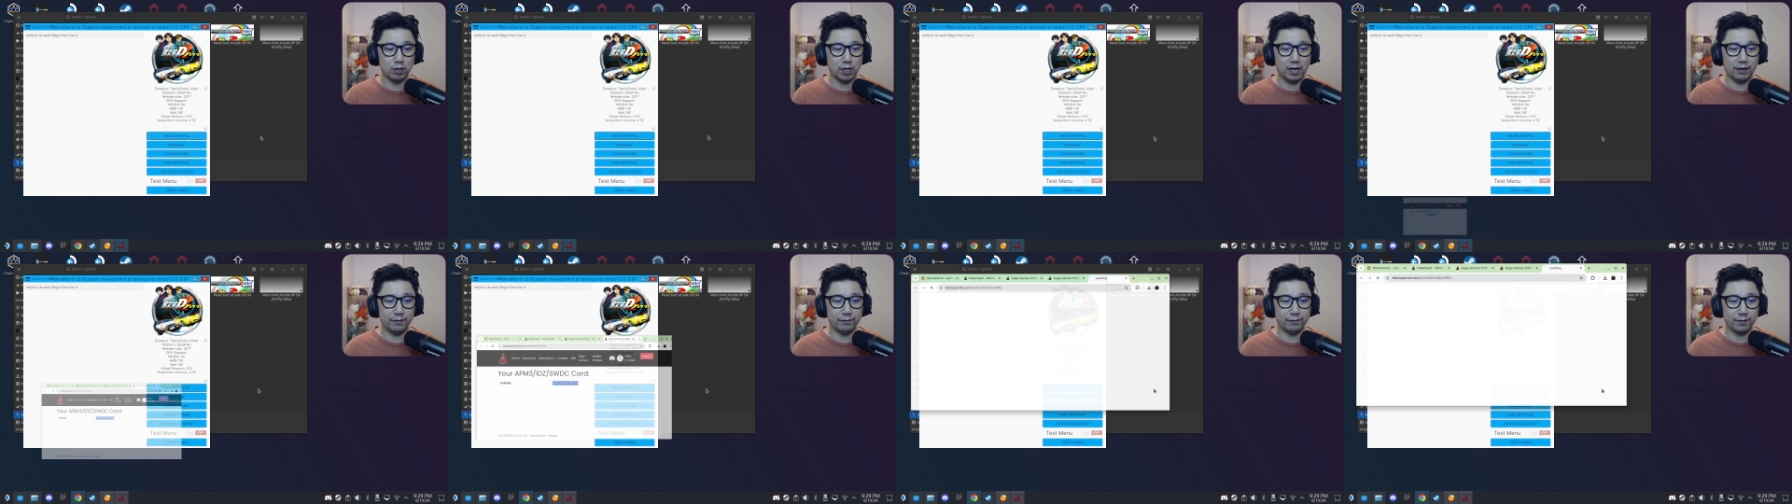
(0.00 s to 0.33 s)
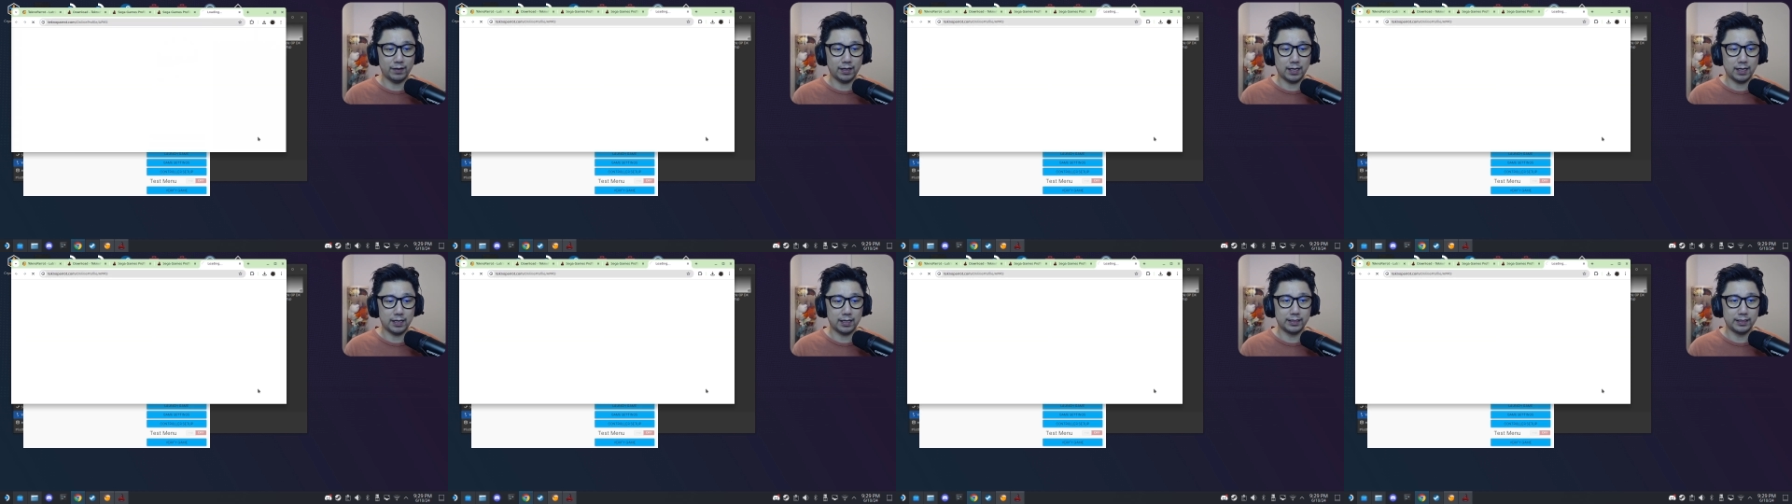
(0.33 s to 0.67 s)
have
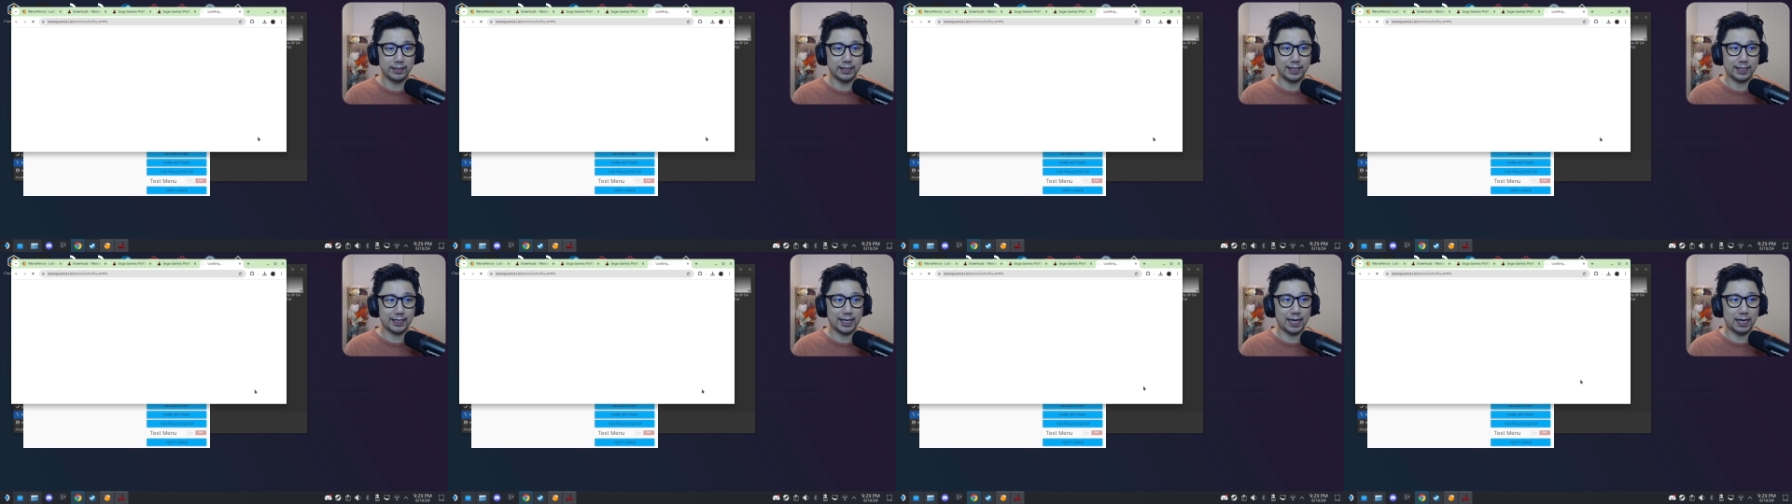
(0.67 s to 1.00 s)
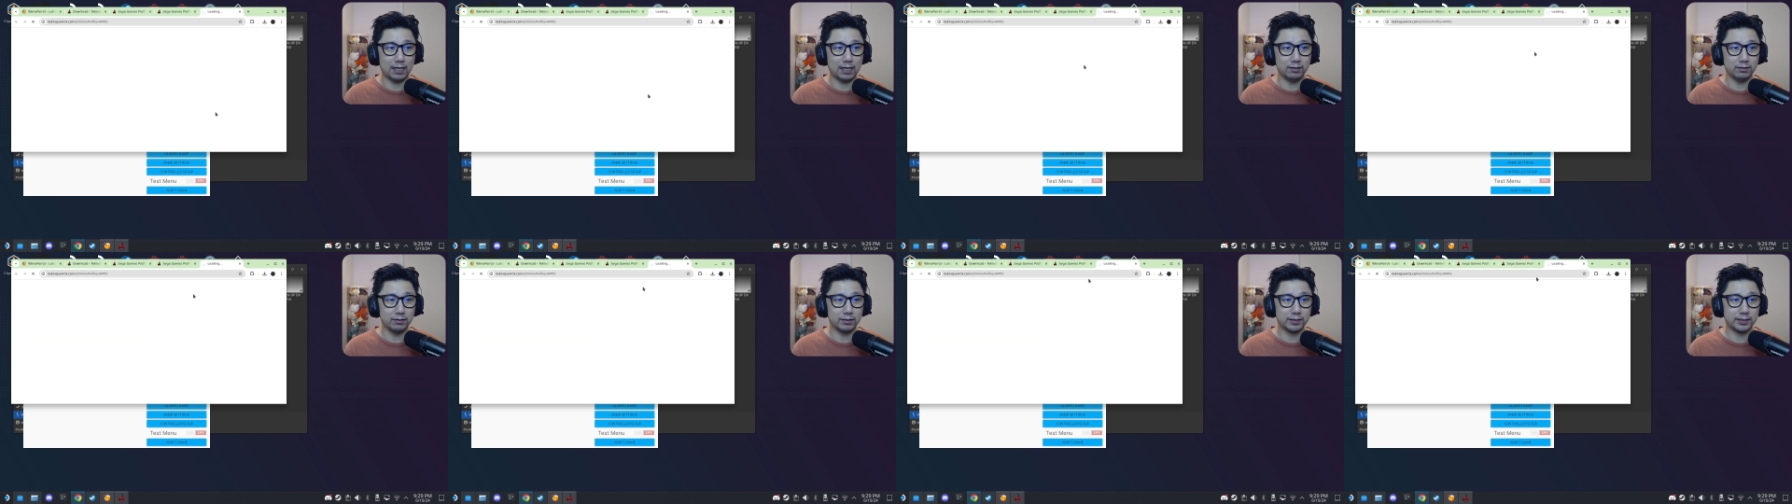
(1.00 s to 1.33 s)
an
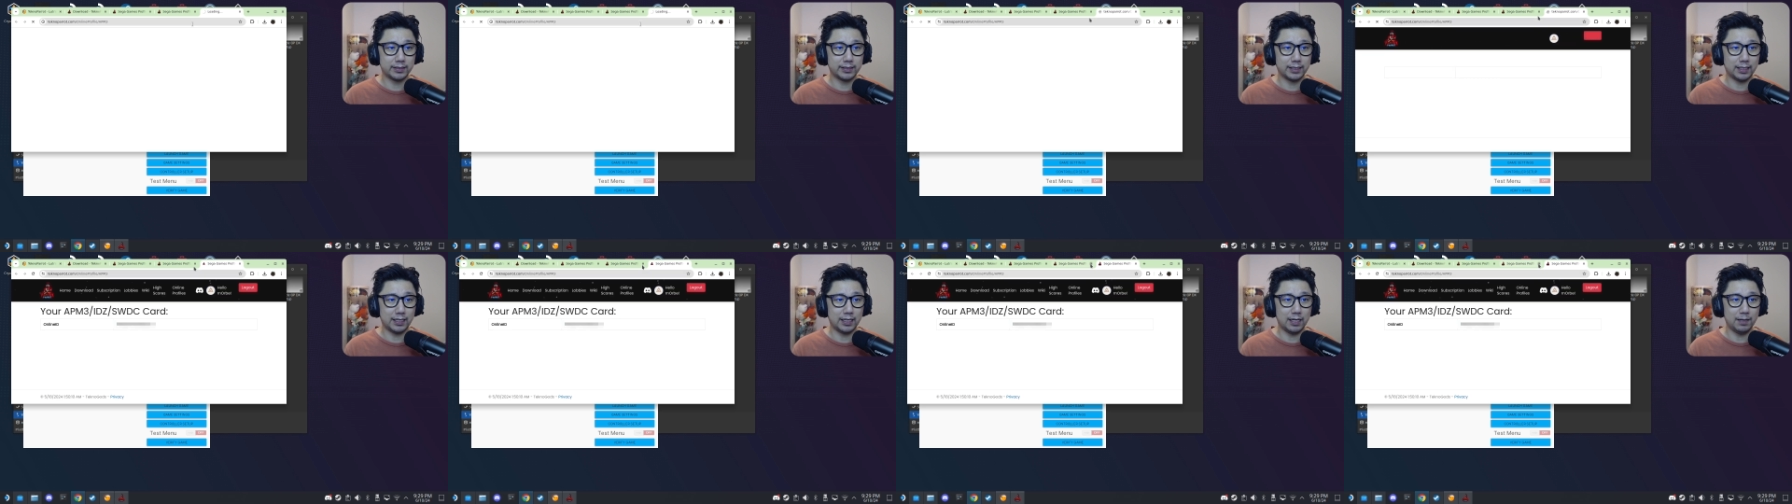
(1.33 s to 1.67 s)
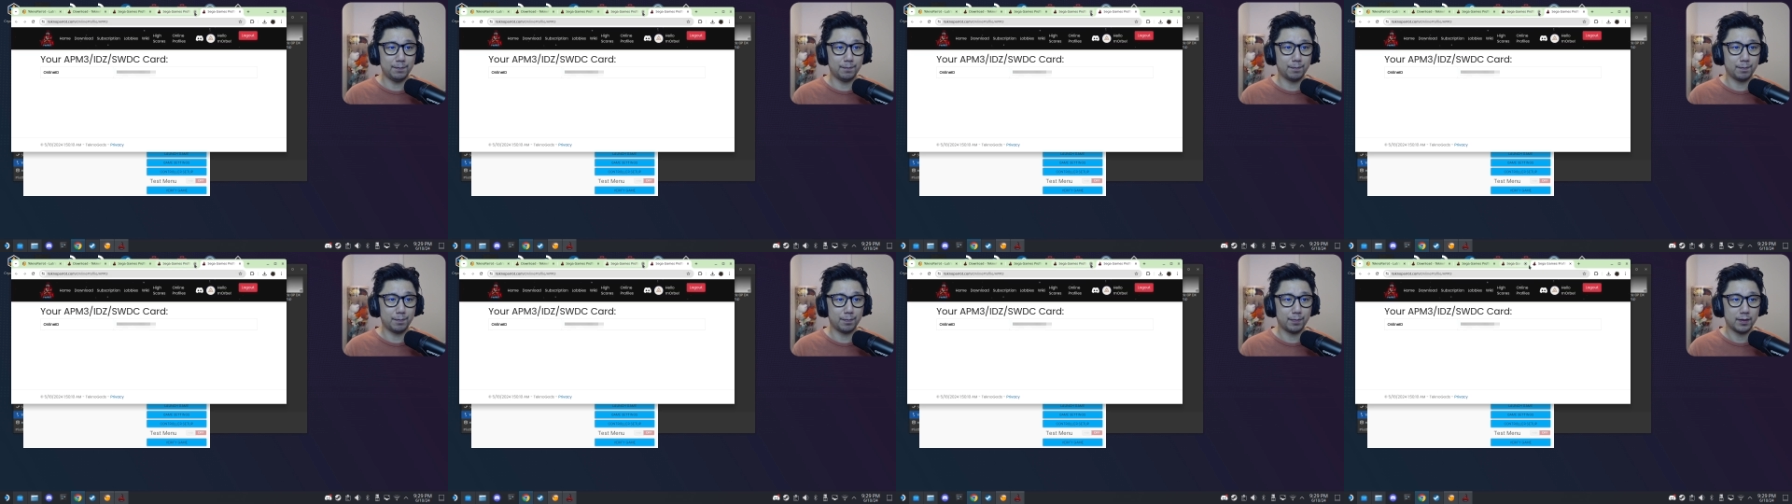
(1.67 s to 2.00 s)
account set
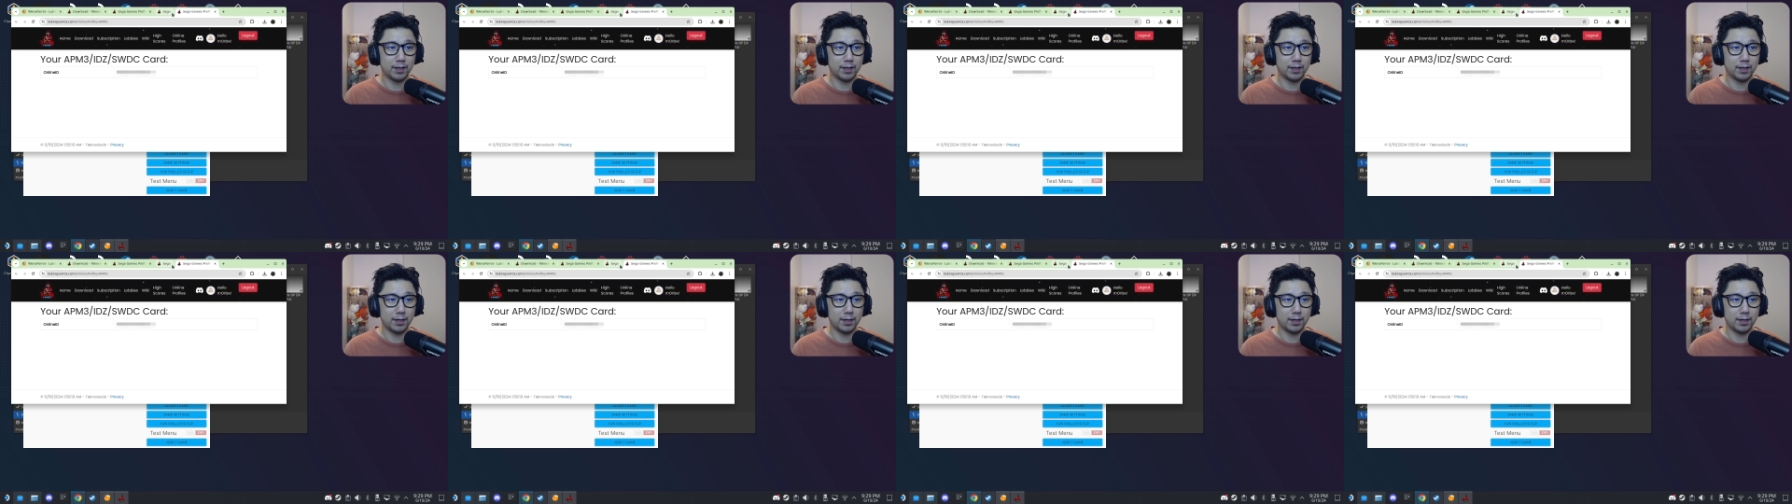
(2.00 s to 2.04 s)
up